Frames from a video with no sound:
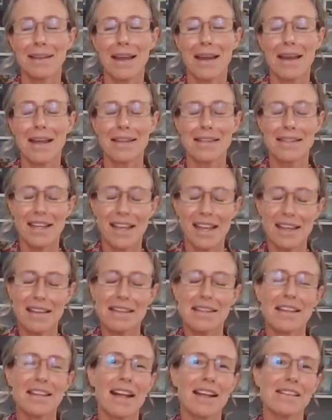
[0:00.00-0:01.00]
connecting
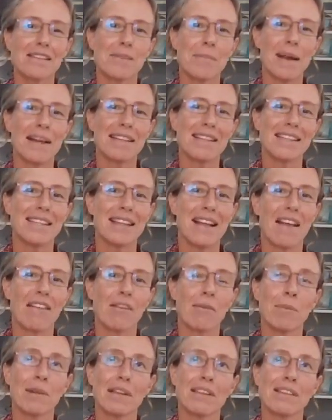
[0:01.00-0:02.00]
into that space
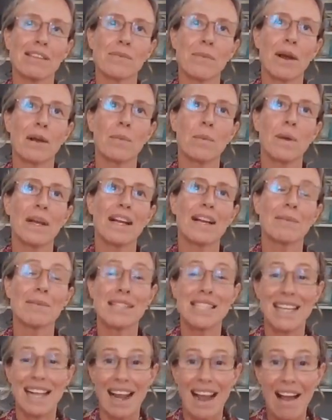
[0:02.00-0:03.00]
together because when we come
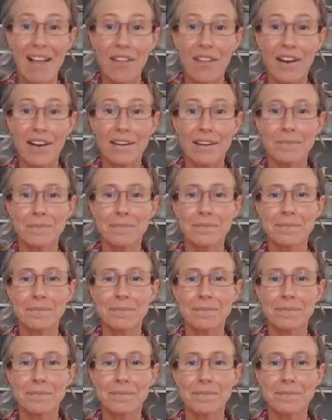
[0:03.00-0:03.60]
together